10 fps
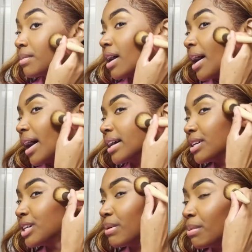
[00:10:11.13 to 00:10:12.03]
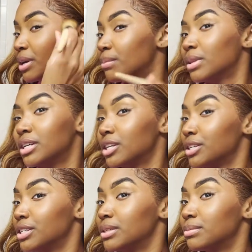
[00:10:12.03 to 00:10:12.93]
I learned about putting blush on your
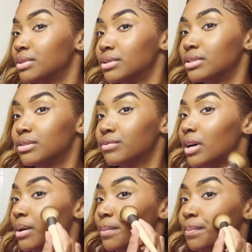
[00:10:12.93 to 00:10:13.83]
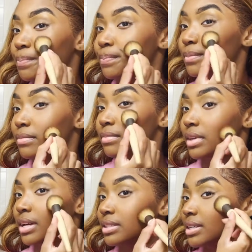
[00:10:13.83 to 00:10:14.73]
temples from
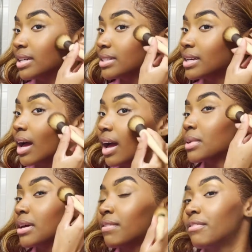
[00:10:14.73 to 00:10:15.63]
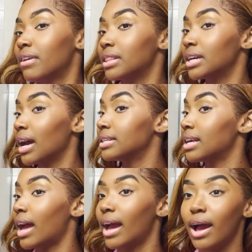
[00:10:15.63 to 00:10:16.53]
a TikTok. If I find the guy's
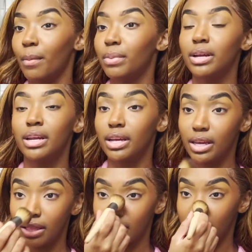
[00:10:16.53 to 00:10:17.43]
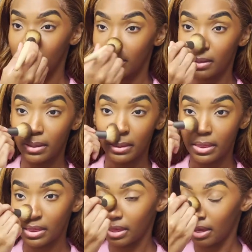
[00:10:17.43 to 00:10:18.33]
at, I'll put it in the
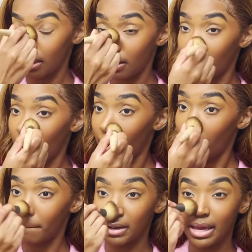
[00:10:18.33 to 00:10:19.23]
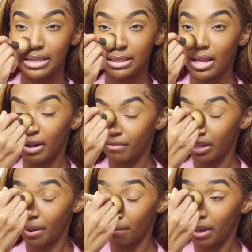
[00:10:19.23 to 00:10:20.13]
thing. But he has a lot of
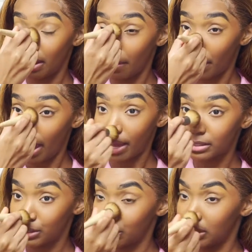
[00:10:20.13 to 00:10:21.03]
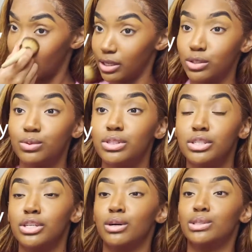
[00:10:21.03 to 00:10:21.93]
like makeup hacks or just like do's and
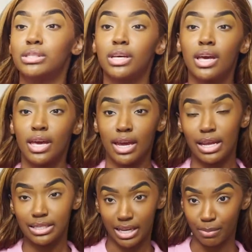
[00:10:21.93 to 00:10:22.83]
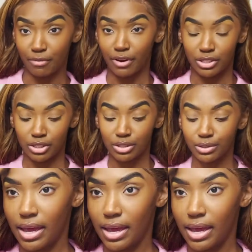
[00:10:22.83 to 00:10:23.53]
don'ts. And he's like a professional.